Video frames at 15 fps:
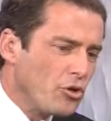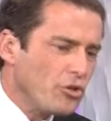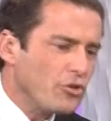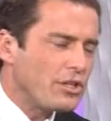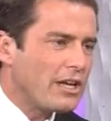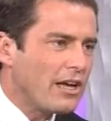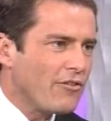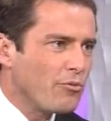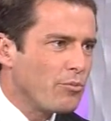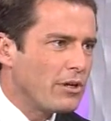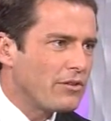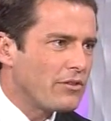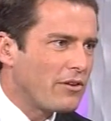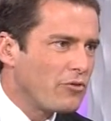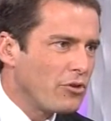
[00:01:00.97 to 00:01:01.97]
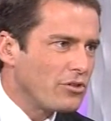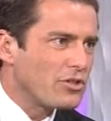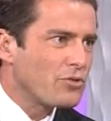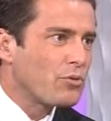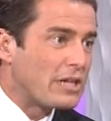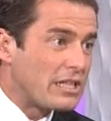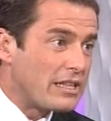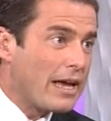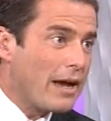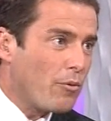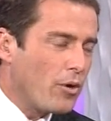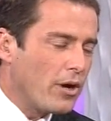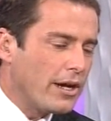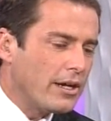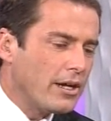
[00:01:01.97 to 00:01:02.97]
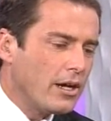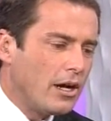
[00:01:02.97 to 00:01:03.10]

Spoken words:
learnt the alphabet and they've learnt to read that way.